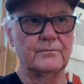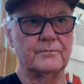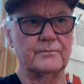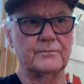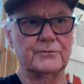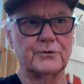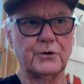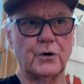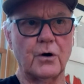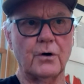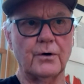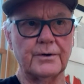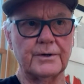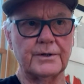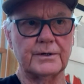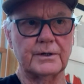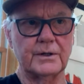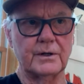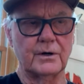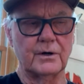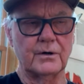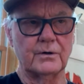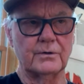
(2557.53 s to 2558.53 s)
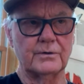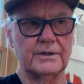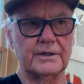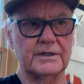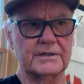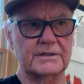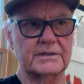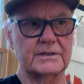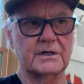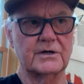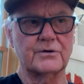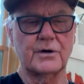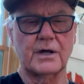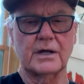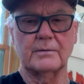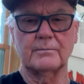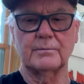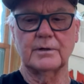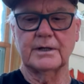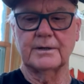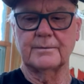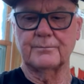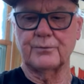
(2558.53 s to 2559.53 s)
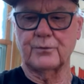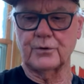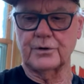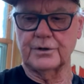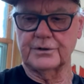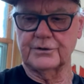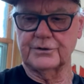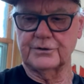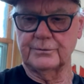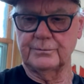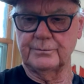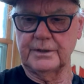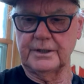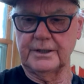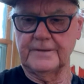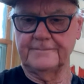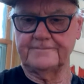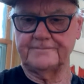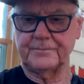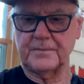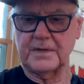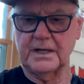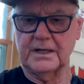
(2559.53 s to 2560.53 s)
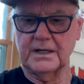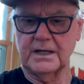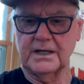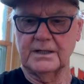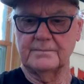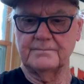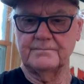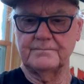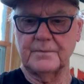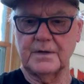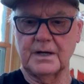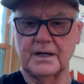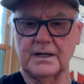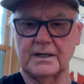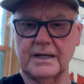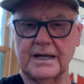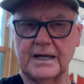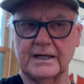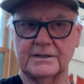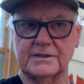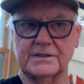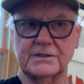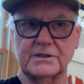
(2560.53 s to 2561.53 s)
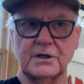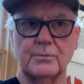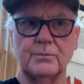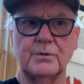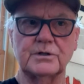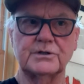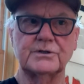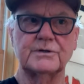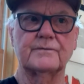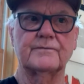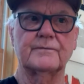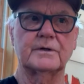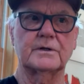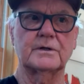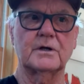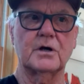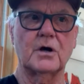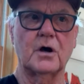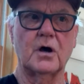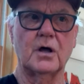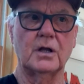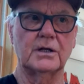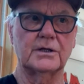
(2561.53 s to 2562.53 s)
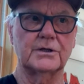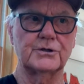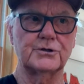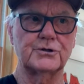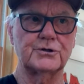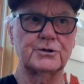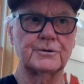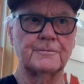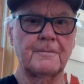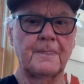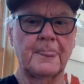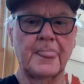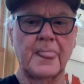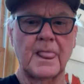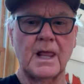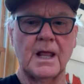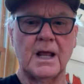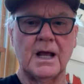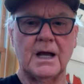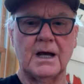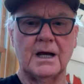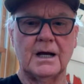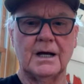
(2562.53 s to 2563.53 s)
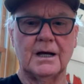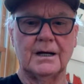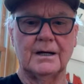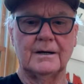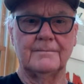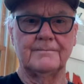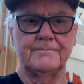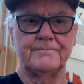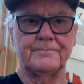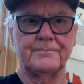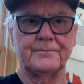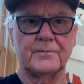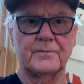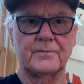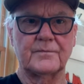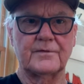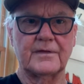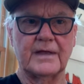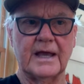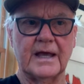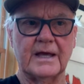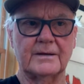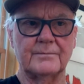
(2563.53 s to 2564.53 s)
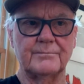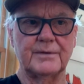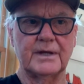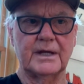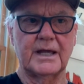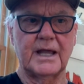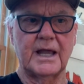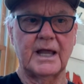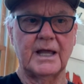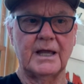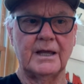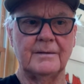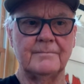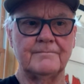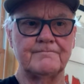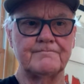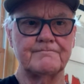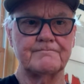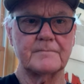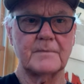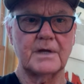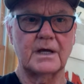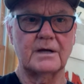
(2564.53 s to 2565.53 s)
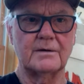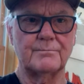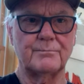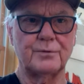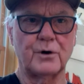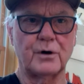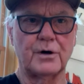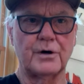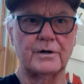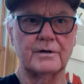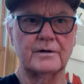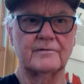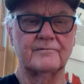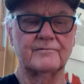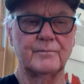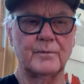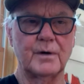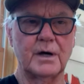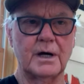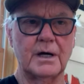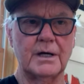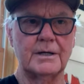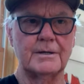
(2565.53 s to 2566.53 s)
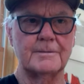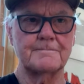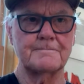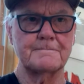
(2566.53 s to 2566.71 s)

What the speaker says: drawing, though, is incredibly important to me, and I had so much of it in college that it became kind of part of my